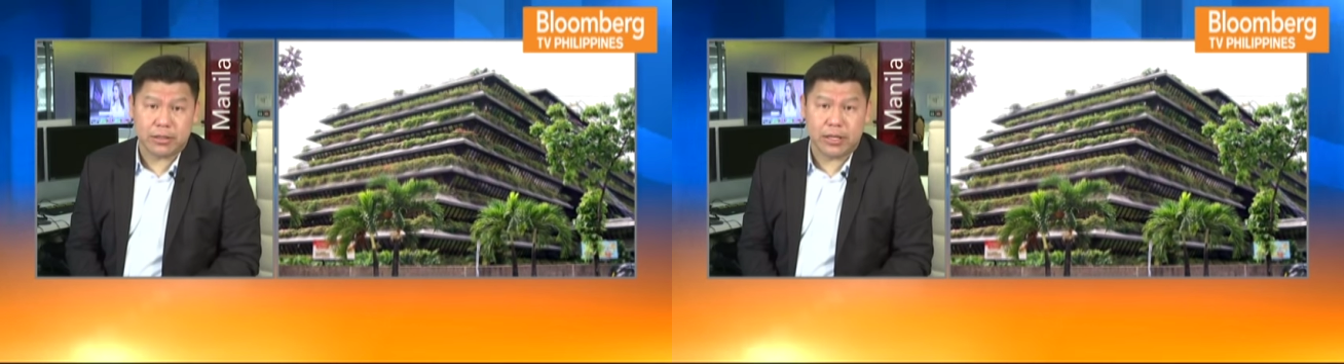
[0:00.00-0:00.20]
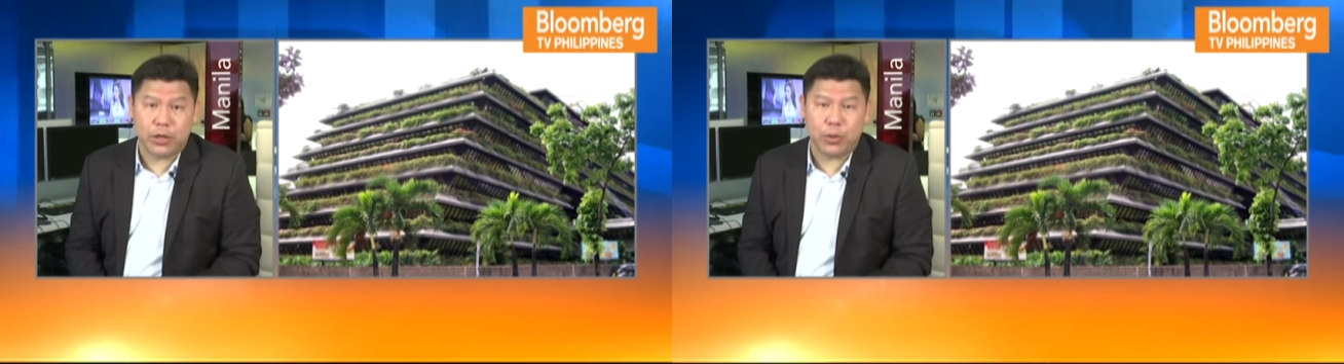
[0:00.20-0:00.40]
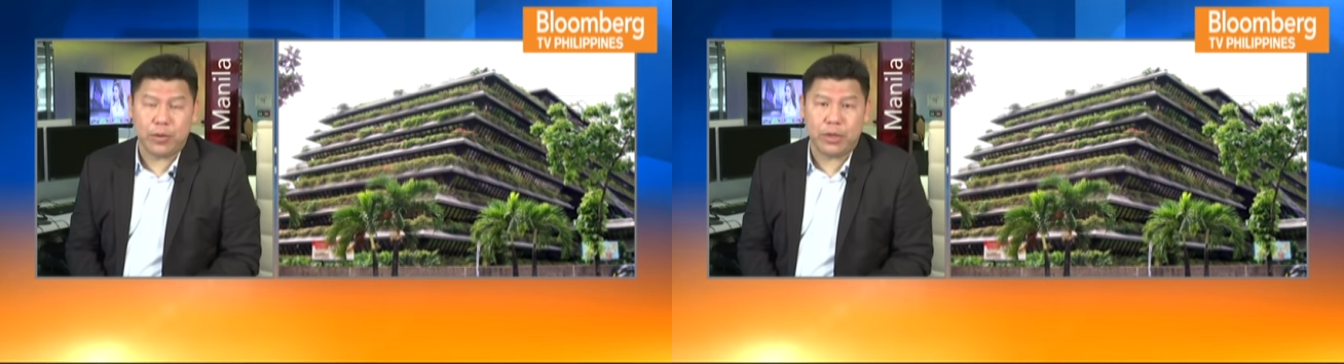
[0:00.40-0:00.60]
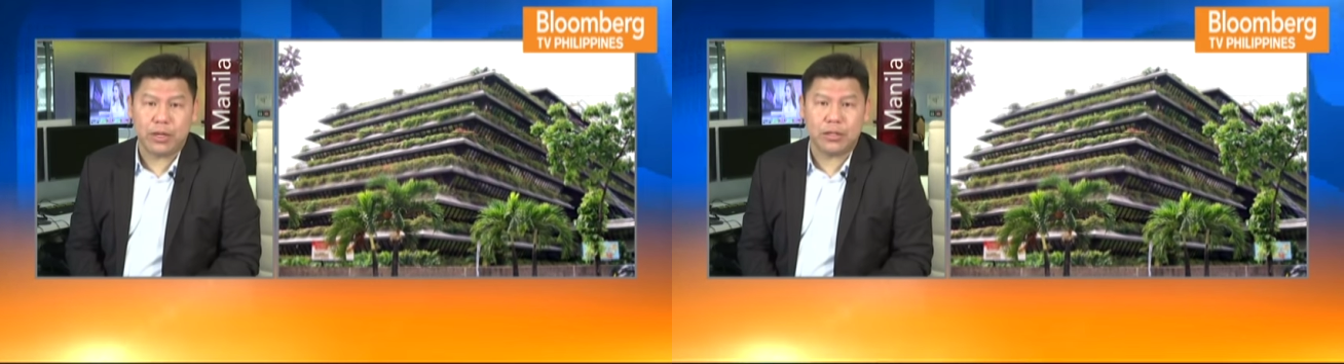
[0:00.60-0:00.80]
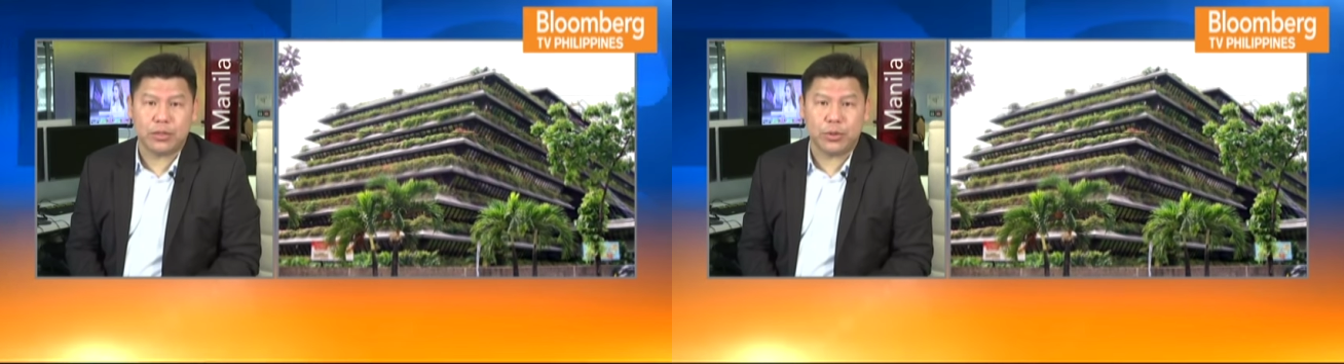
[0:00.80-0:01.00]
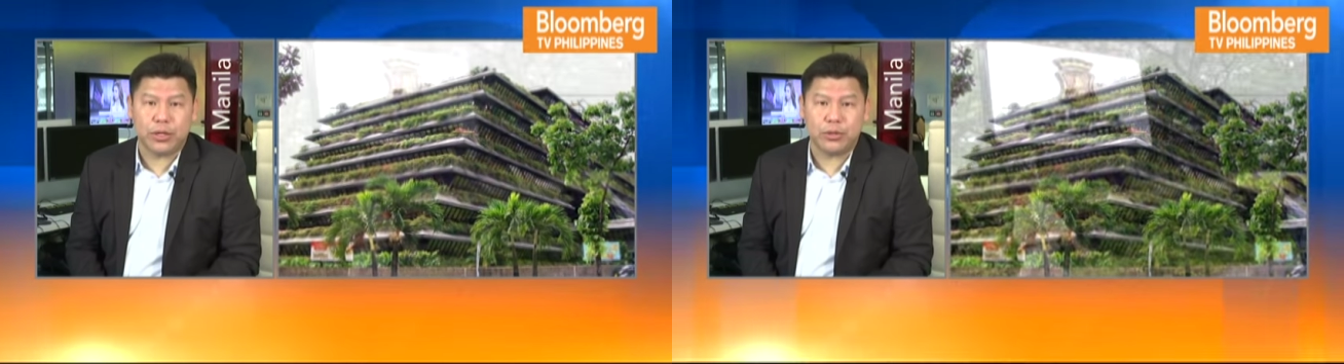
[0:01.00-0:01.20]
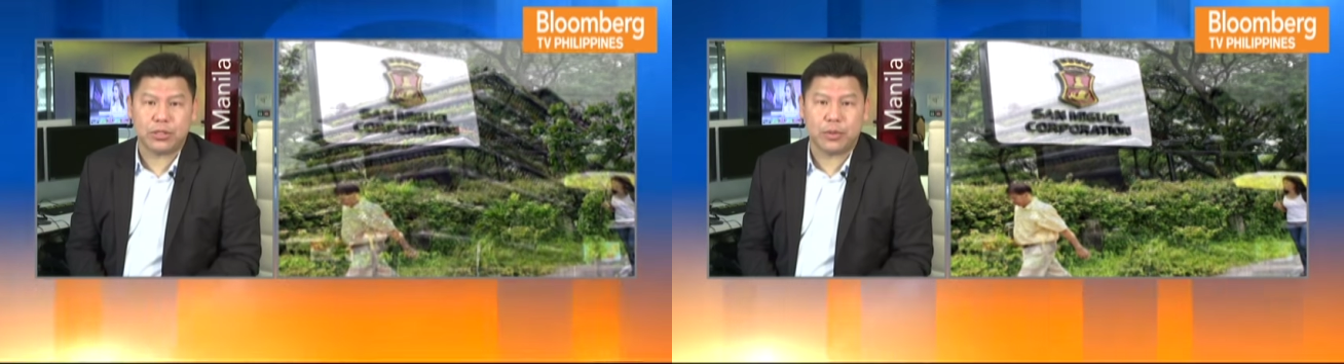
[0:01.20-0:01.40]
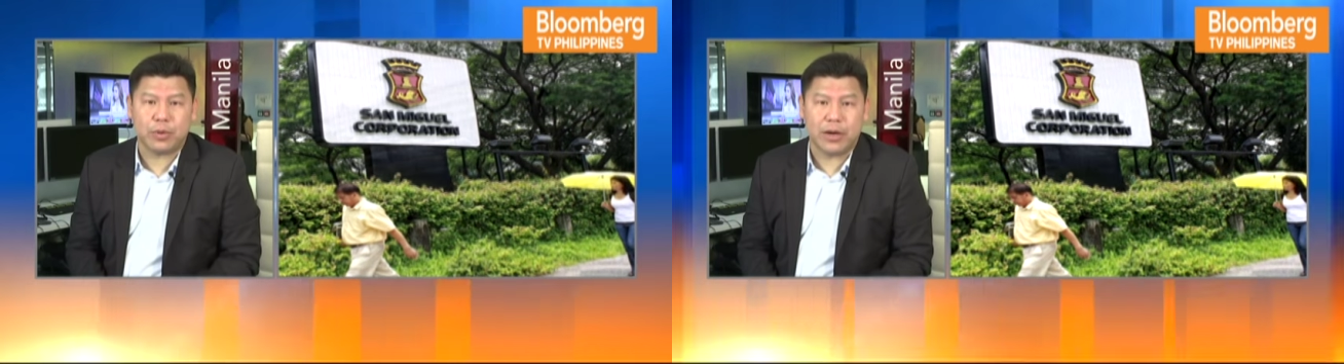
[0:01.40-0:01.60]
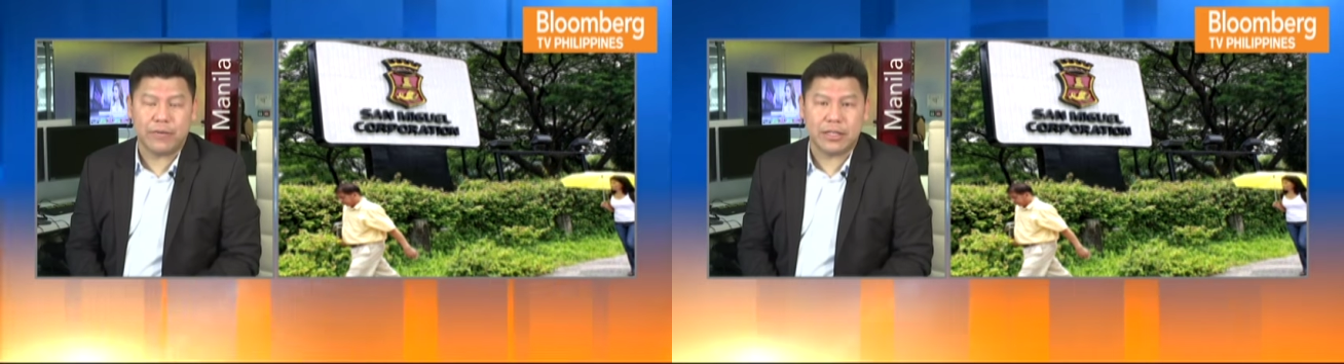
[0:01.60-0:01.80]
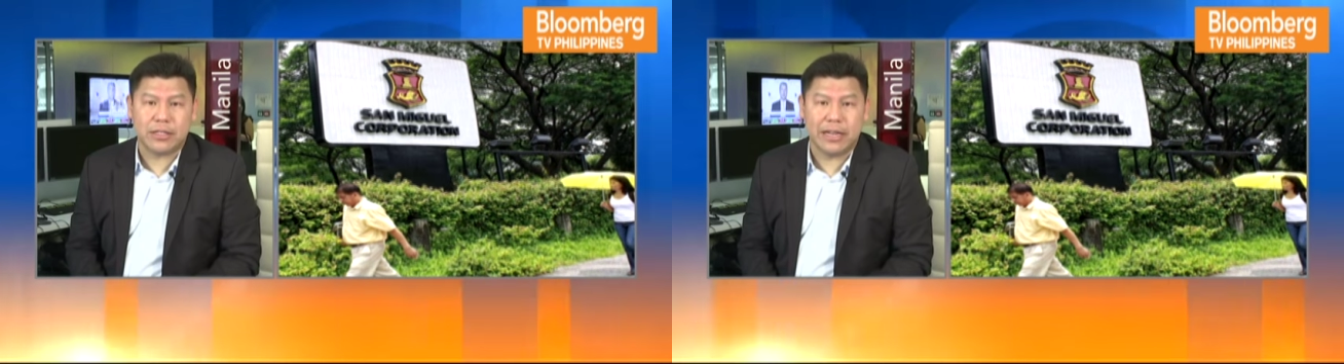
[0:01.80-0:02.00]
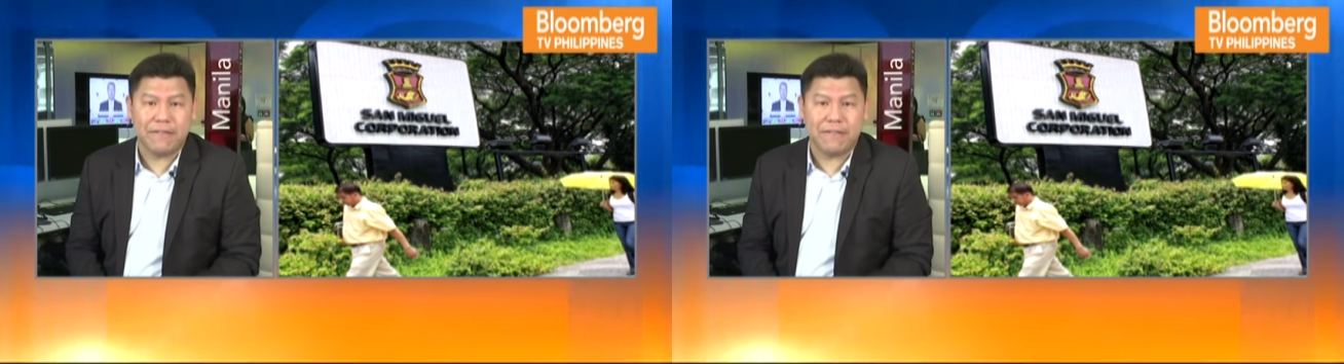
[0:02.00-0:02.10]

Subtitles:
We wanted to reduce our profits to